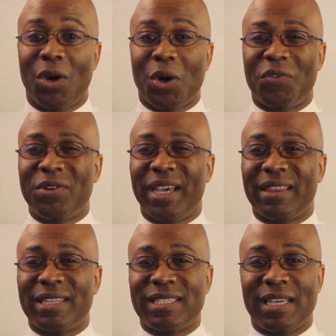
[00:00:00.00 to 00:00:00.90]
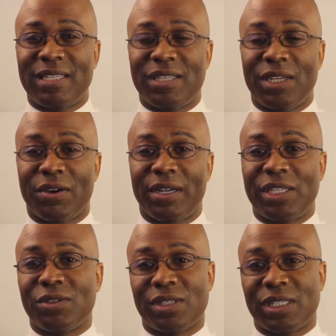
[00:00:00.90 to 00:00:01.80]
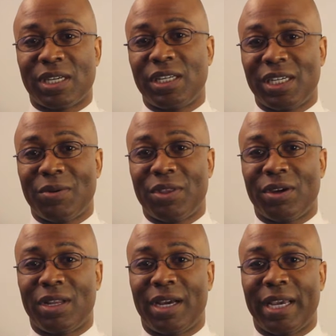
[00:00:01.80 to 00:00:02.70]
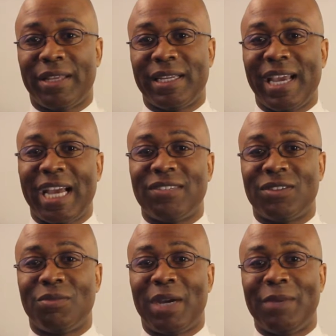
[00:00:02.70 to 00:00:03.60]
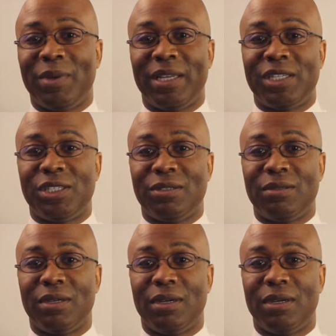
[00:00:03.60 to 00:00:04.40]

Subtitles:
or if you get the sense in your initial discussion with your client that cash flow might be an issue,